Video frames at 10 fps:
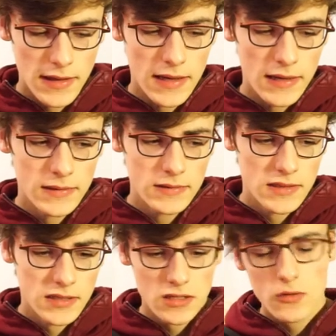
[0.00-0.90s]
And
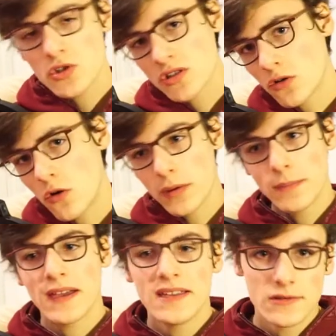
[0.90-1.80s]
you don't just
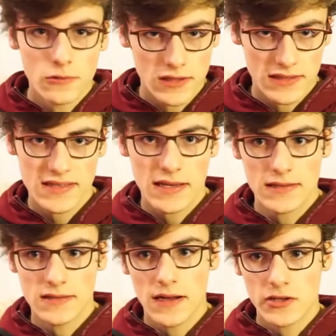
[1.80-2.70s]
copy-paste what it
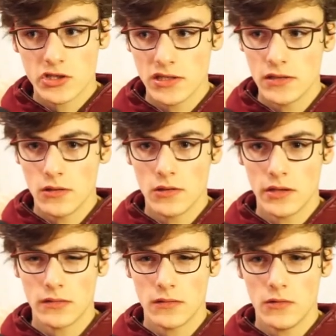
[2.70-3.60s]
says, you actually go
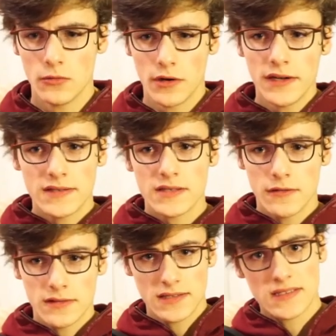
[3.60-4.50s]
like, alright,
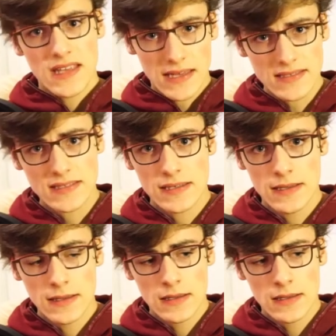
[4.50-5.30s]
so it does this,